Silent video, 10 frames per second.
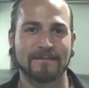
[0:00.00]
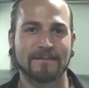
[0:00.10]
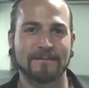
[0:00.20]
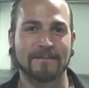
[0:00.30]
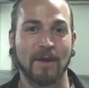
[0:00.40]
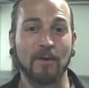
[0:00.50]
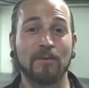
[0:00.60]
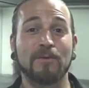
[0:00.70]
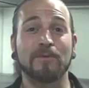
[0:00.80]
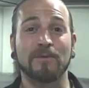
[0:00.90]

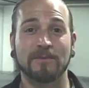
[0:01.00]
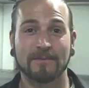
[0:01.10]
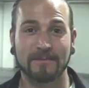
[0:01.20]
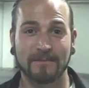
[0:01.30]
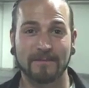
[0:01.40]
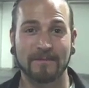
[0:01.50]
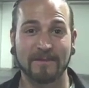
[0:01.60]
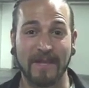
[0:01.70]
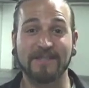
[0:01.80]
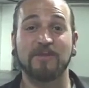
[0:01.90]
Ooh,
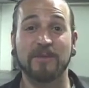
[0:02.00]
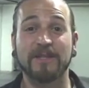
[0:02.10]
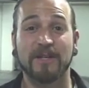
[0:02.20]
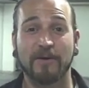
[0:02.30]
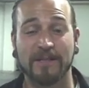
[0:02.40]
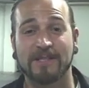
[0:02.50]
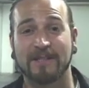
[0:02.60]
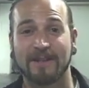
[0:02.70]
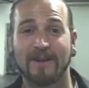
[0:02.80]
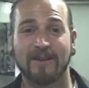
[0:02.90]
that's a really good question.
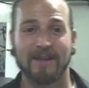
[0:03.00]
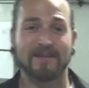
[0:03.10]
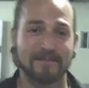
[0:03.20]
Okay.